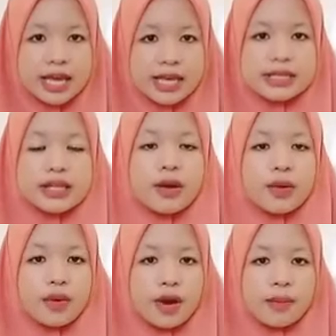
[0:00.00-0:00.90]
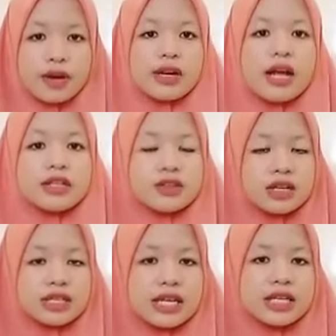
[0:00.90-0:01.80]
is grammar
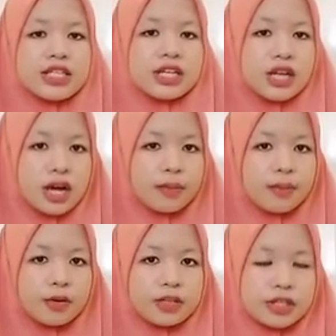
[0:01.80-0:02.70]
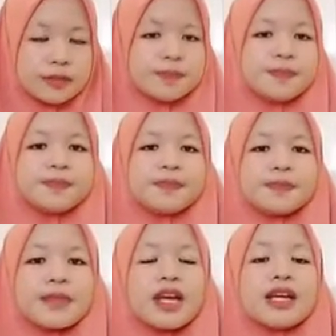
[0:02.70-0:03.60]
translation approach.
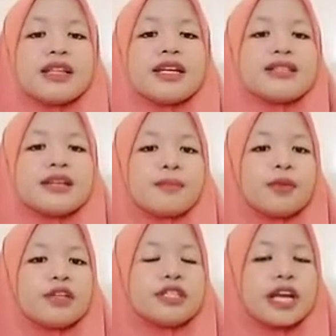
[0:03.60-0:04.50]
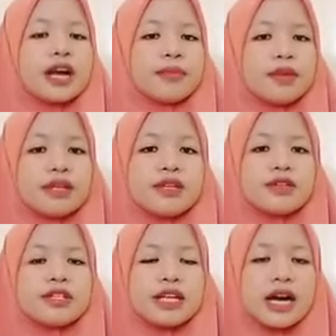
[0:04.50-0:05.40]
This approach can be
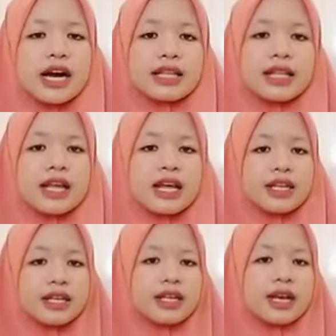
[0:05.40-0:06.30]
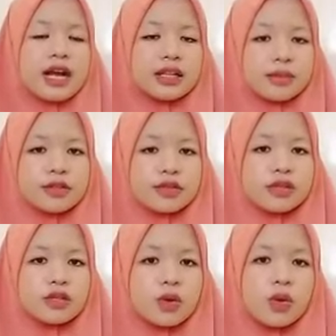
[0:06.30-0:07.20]
used at the elementary
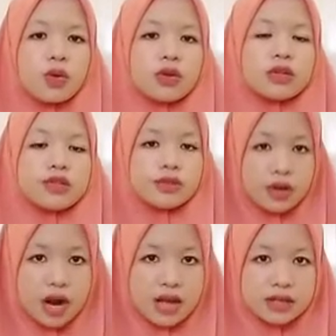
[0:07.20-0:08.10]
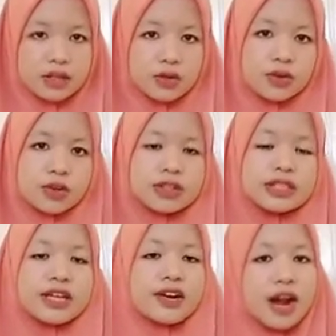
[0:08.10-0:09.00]
school, junior high school,
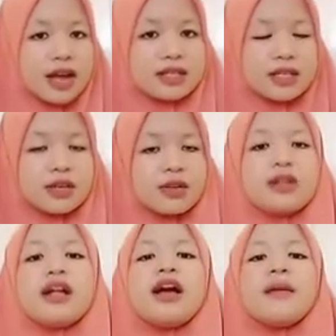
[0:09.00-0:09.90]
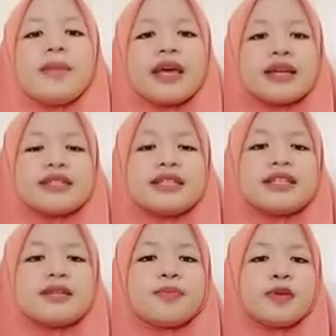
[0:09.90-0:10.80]
senior high school, because this
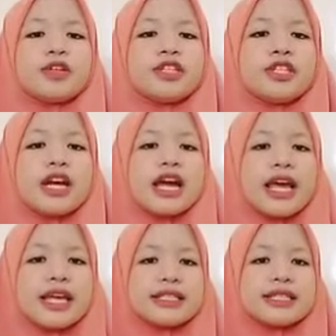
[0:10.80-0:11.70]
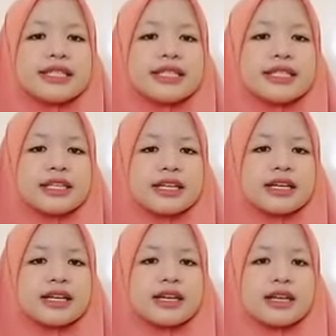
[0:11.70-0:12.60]
approach is
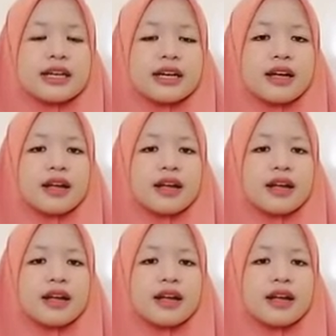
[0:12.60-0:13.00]
the